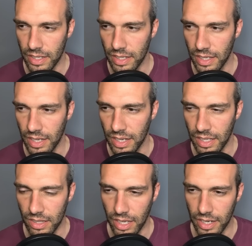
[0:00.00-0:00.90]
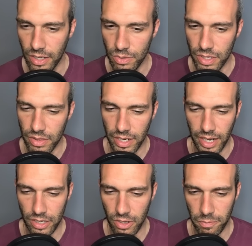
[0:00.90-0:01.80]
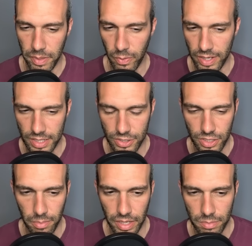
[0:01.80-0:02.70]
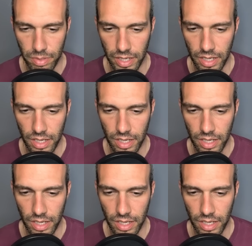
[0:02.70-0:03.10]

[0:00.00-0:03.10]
a lot of ghosts out there, I don't know if Marowak's actually the best play.